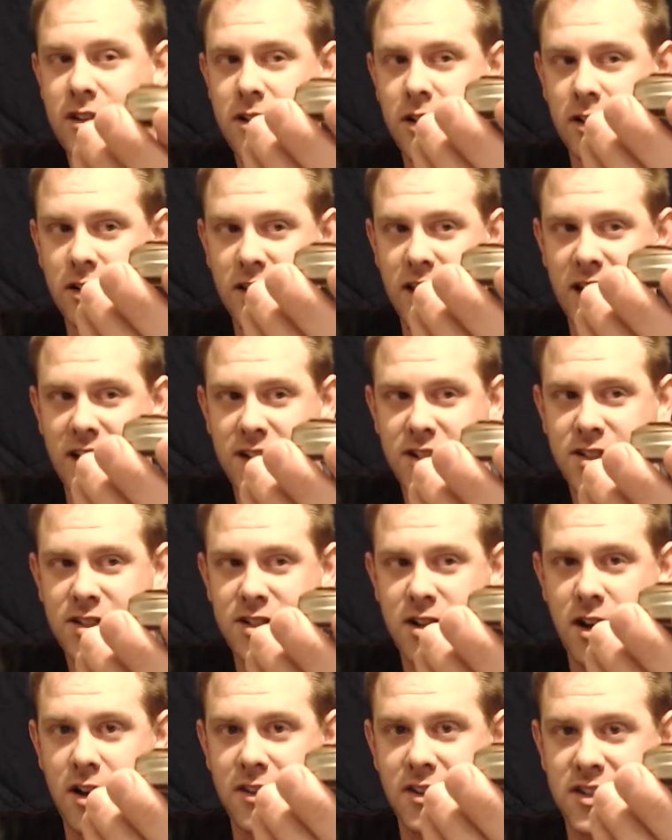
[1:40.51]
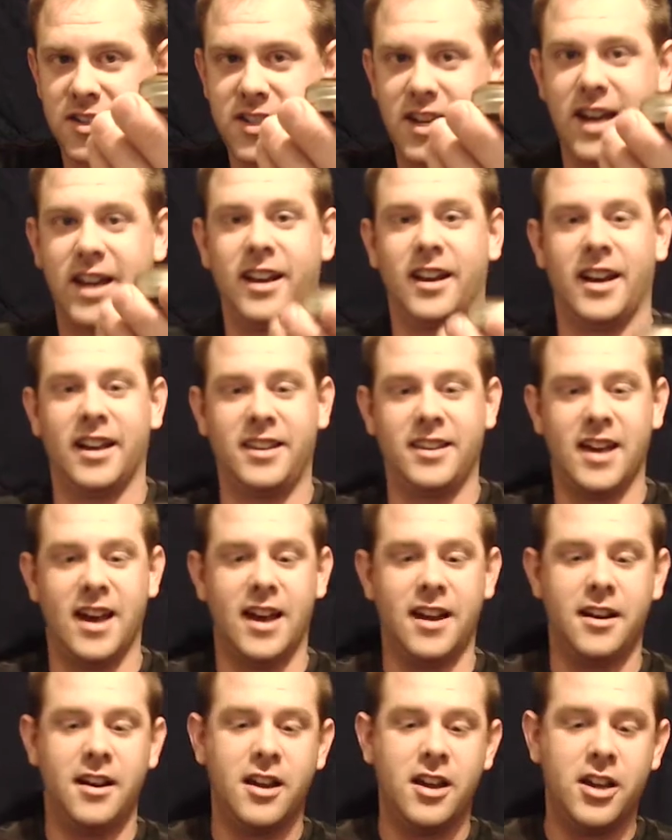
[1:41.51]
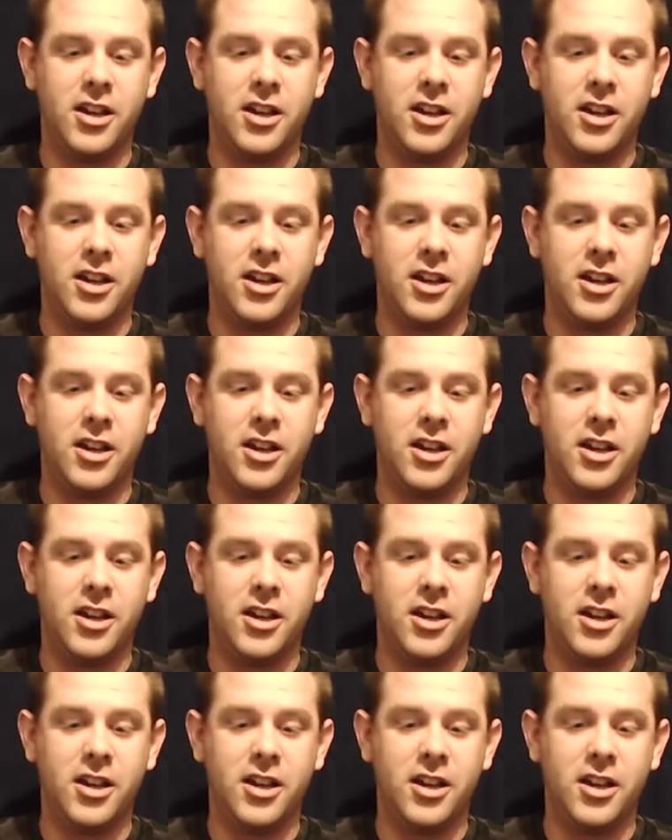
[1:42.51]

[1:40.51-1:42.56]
collects on the side like that.